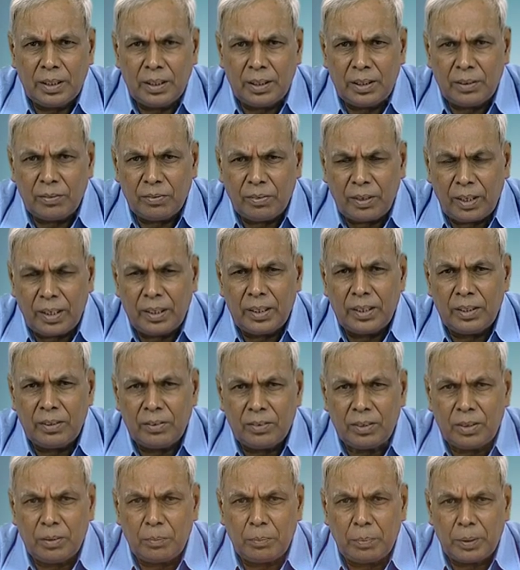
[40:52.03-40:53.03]

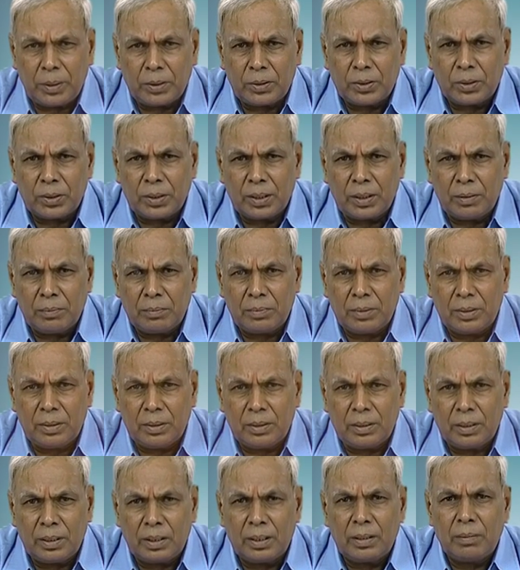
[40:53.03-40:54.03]
refinery the
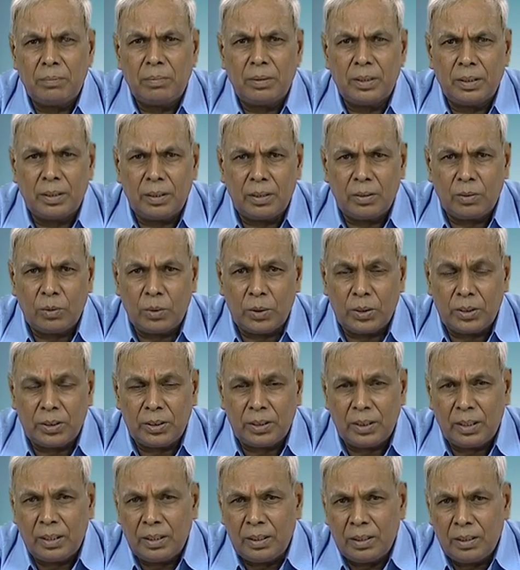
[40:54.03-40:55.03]
petrochemical or even the
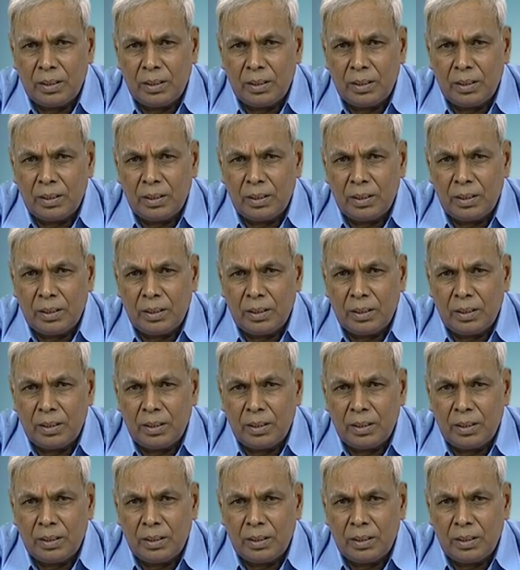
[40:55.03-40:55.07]
ONG,